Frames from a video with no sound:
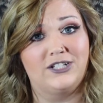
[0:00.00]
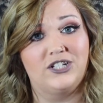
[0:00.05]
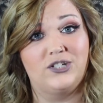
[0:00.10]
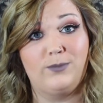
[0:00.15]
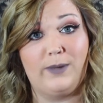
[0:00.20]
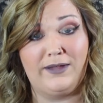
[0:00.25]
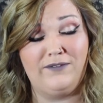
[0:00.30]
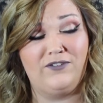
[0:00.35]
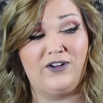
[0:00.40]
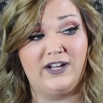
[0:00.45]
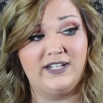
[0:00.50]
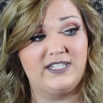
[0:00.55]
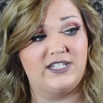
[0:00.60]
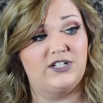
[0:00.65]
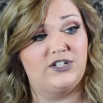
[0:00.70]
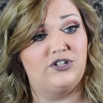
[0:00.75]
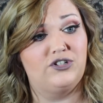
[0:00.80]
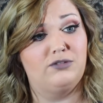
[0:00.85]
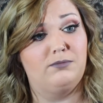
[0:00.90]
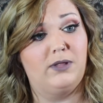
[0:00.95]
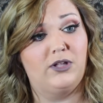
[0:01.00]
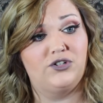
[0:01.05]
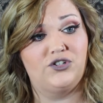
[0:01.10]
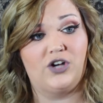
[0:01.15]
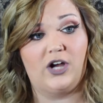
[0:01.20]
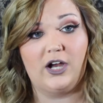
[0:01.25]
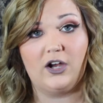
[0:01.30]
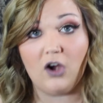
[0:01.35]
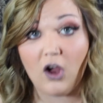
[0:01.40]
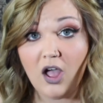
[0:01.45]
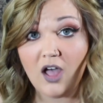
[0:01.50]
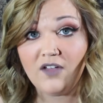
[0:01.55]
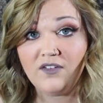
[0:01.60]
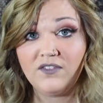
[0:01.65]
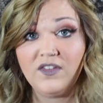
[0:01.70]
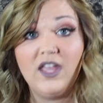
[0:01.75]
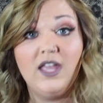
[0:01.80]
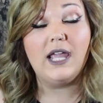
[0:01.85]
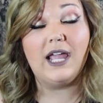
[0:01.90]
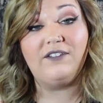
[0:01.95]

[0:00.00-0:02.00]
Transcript: Just wait for us to turn the blow dryer off.